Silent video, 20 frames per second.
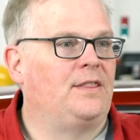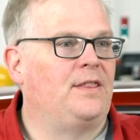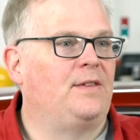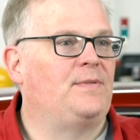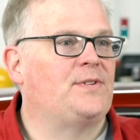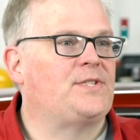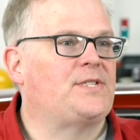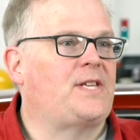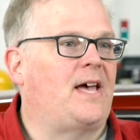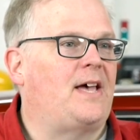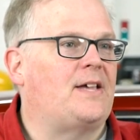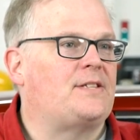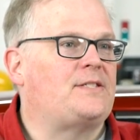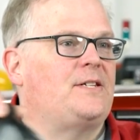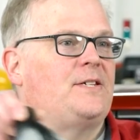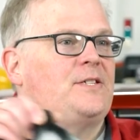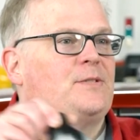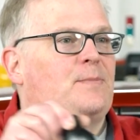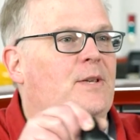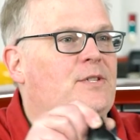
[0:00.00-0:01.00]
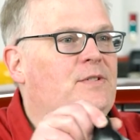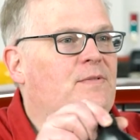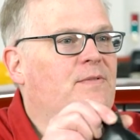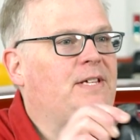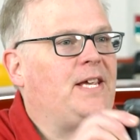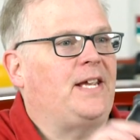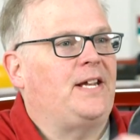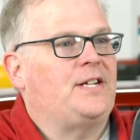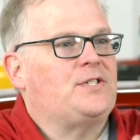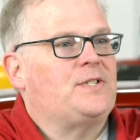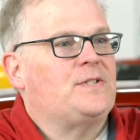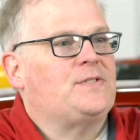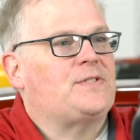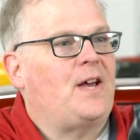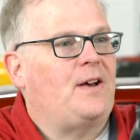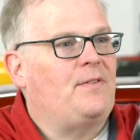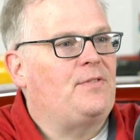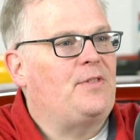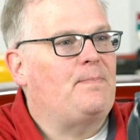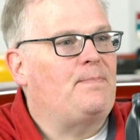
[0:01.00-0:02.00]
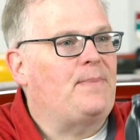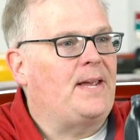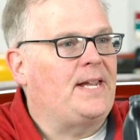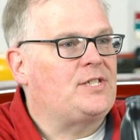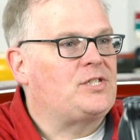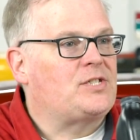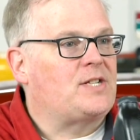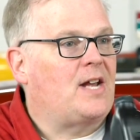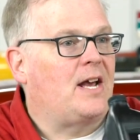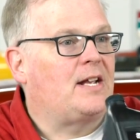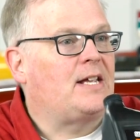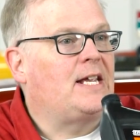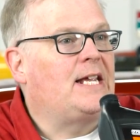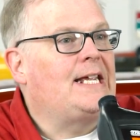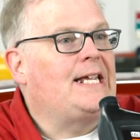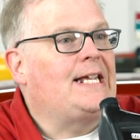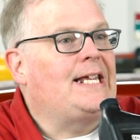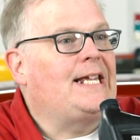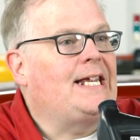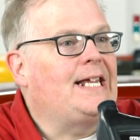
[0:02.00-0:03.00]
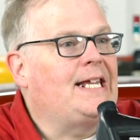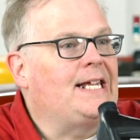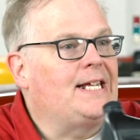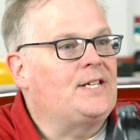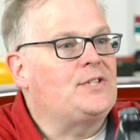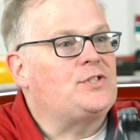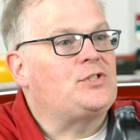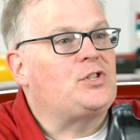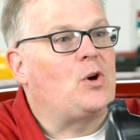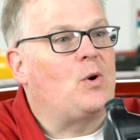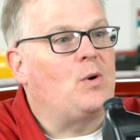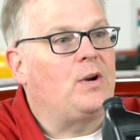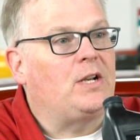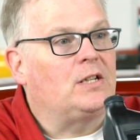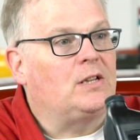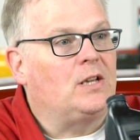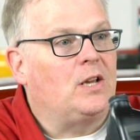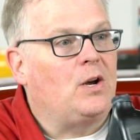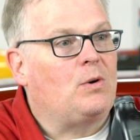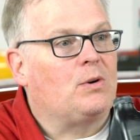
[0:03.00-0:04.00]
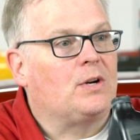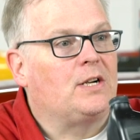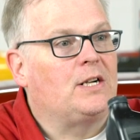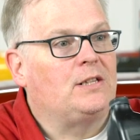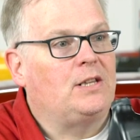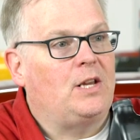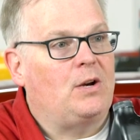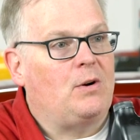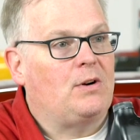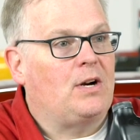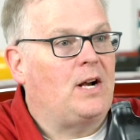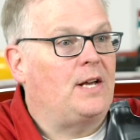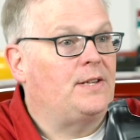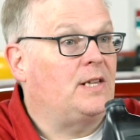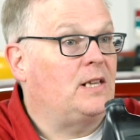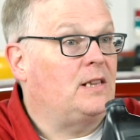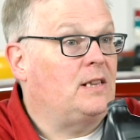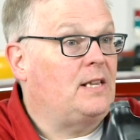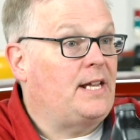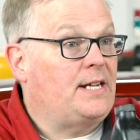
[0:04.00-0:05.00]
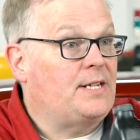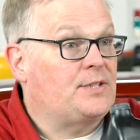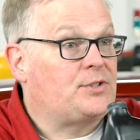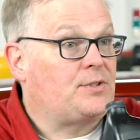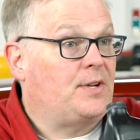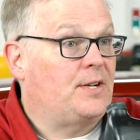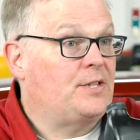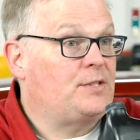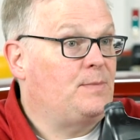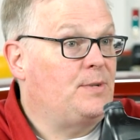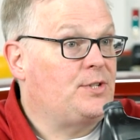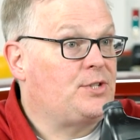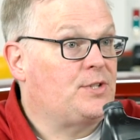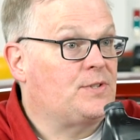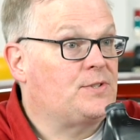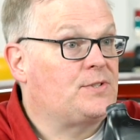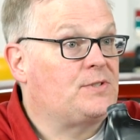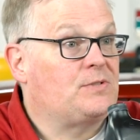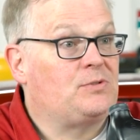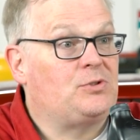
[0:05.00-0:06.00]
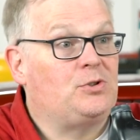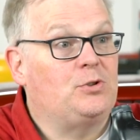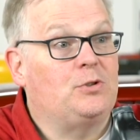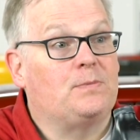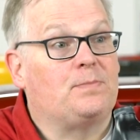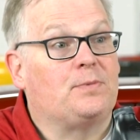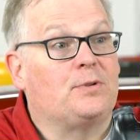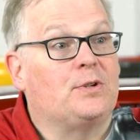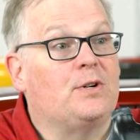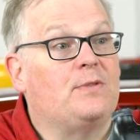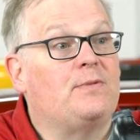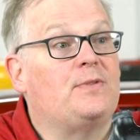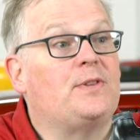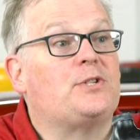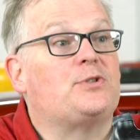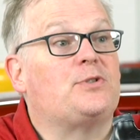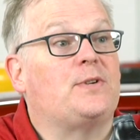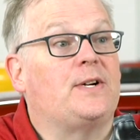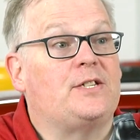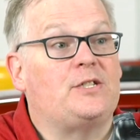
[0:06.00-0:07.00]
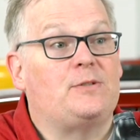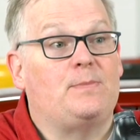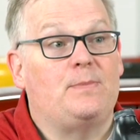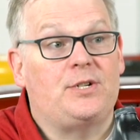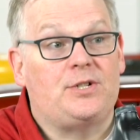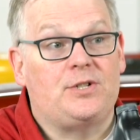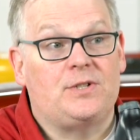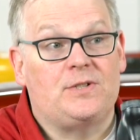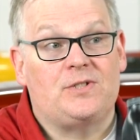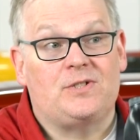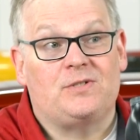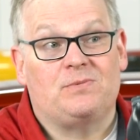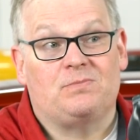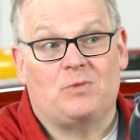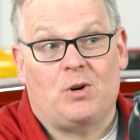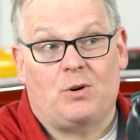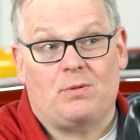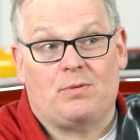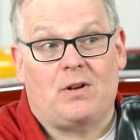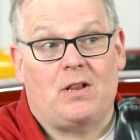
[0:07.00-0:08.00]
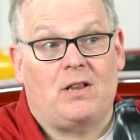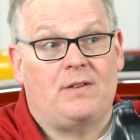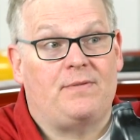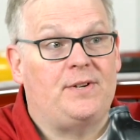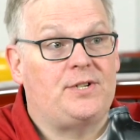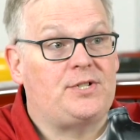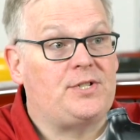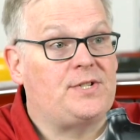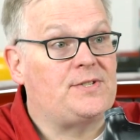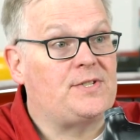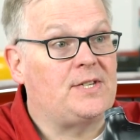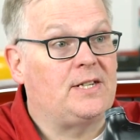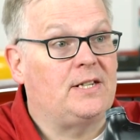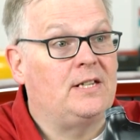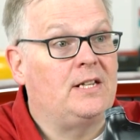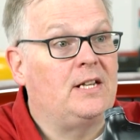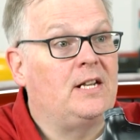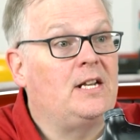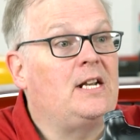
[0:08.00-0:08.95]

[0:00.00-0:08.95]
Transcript: The viscosity specifications of the base stock is going lower and lower on the latest transmissions to improve the transmission's overall efficiency.